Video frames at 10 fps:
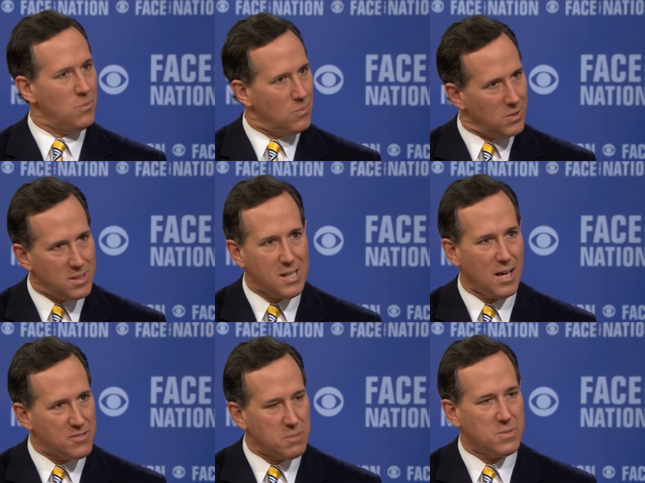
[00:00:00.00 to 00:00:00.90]
let's
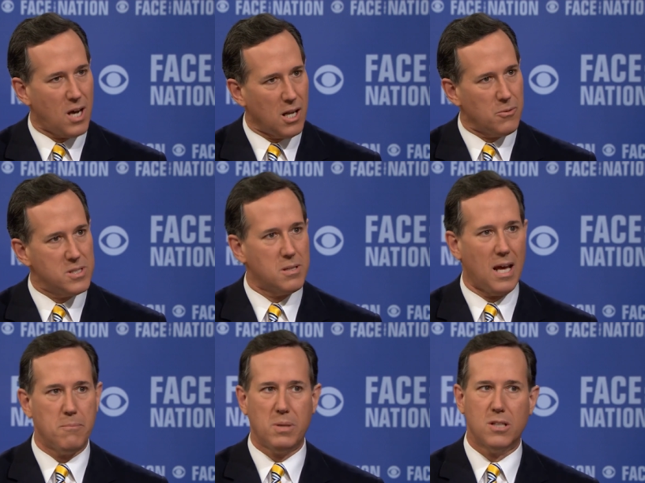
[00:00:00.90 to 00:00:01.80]
have some tolerance,
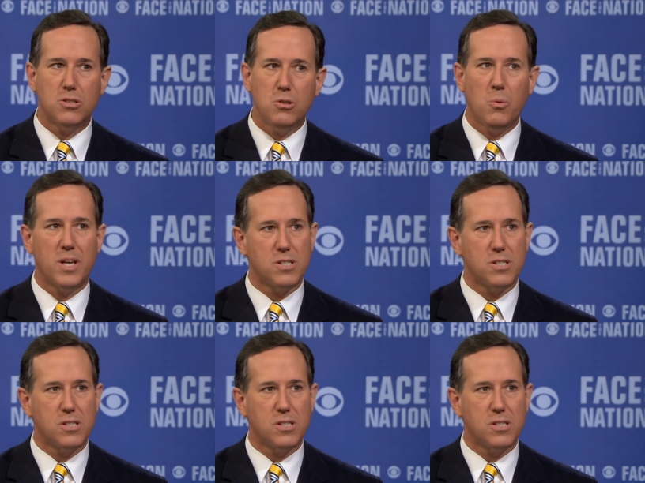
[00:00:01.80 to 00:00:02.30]
be a two-way